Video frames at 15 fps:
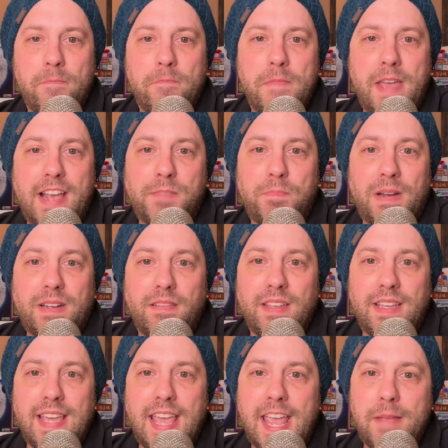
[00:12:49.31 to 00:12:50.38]
aspect of the
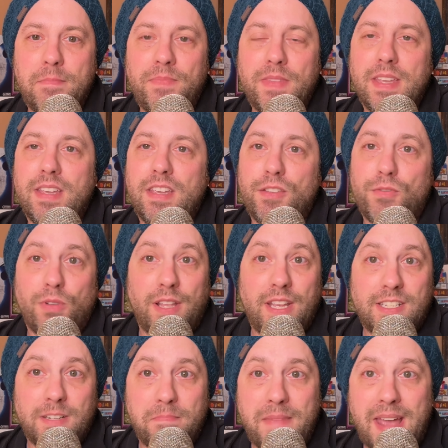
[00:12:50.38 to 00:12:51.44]
game. He's really
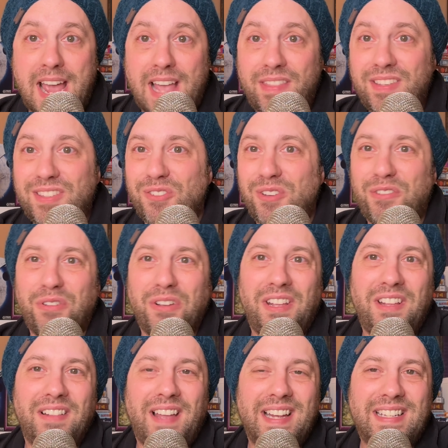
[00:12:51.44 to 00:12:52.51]
into math, so he
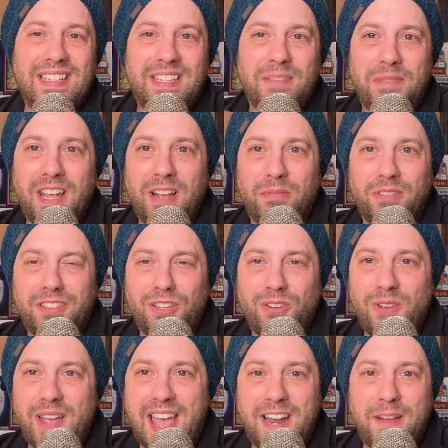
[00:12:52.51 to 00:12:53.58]
really liked to be able
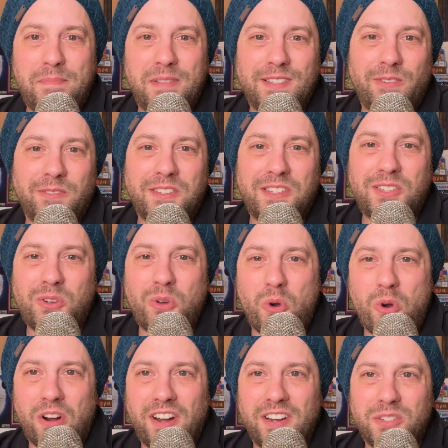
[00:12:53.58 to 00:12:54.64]
to add up his own
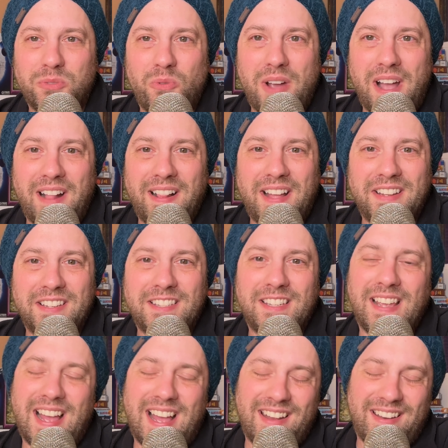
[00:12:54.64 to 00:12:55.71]
score as well on
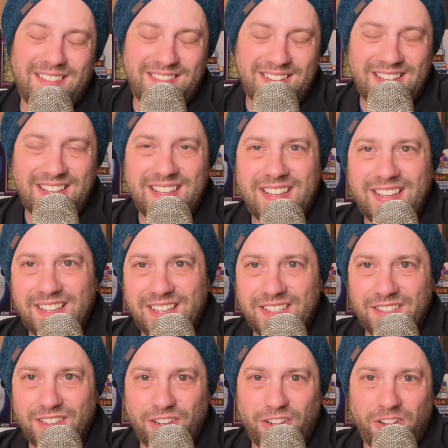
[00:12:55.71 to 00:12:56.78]

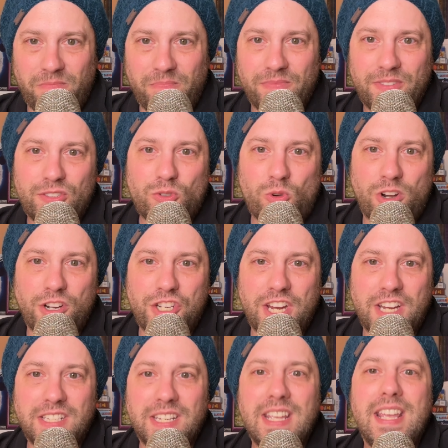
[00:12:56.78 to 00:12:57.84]
his little score
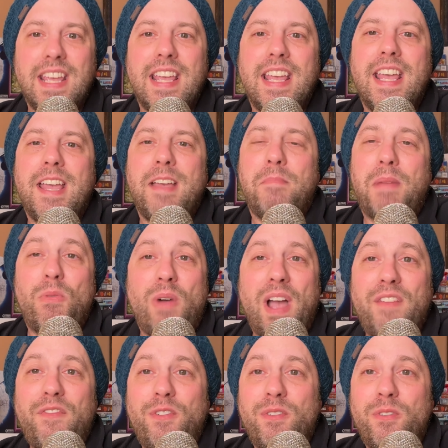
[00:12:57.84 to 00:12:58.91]
sheet. My
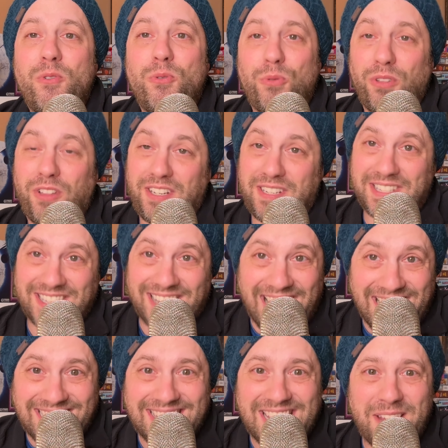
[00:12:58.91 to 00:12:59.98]
wife, who really
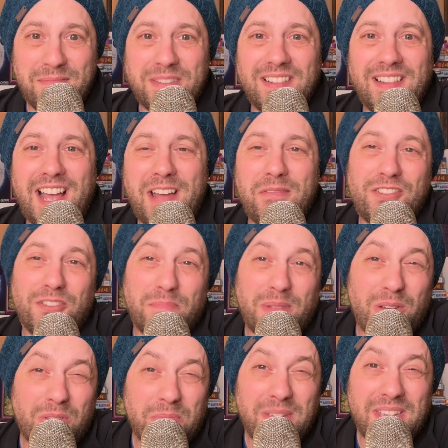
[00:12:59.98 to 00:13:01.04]
dislikes games a lot, she'll
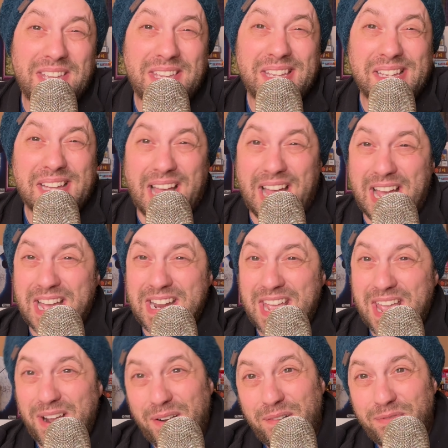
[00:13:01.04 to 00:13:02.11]
play with me on
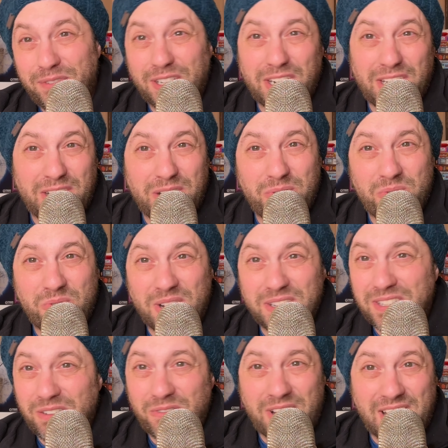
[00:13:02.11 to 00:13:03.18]
every
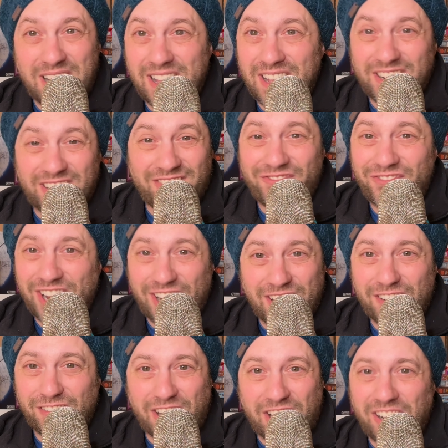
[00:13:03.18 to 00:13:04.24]
once in a while on a very
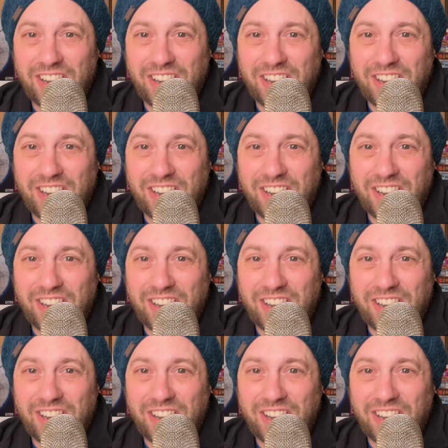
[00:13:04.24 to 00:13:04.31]
rare